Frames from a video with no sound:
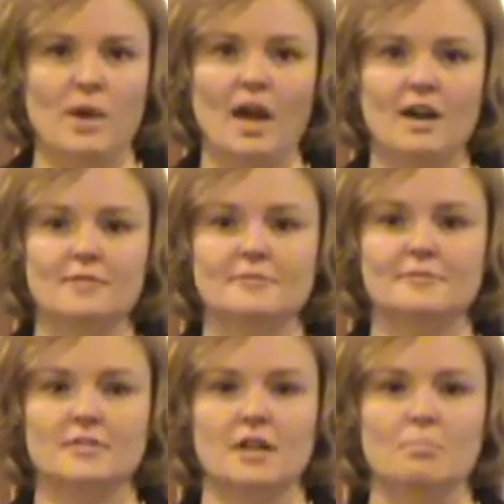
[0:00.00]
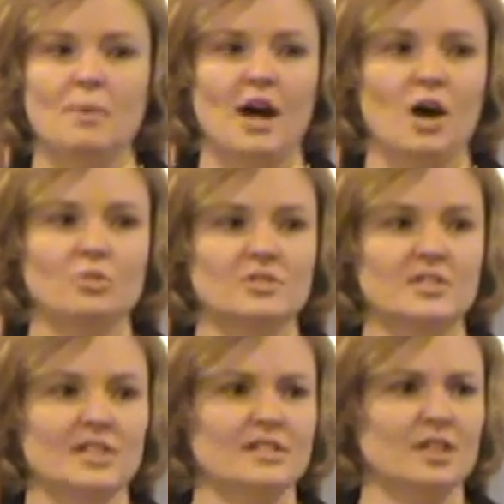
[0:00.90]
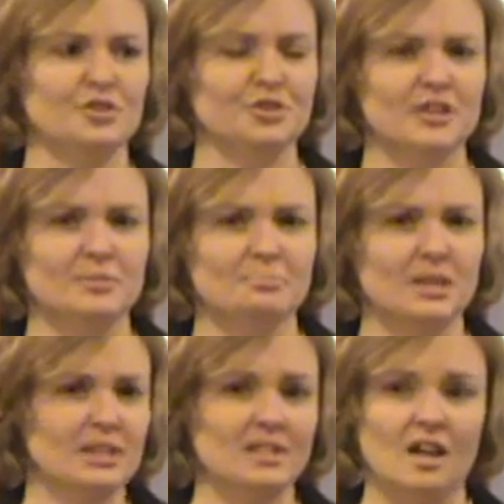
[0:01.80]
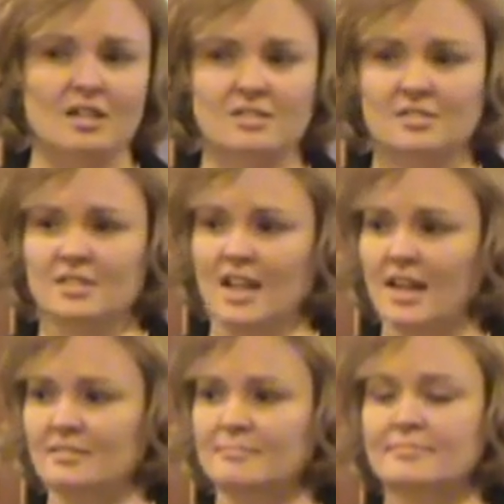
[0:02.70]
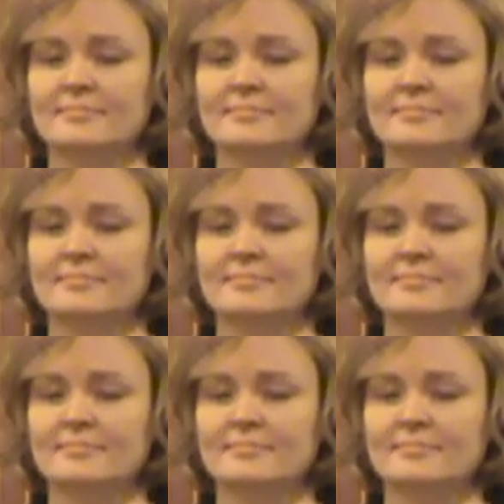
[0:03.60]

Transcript: we have about $600 million in debt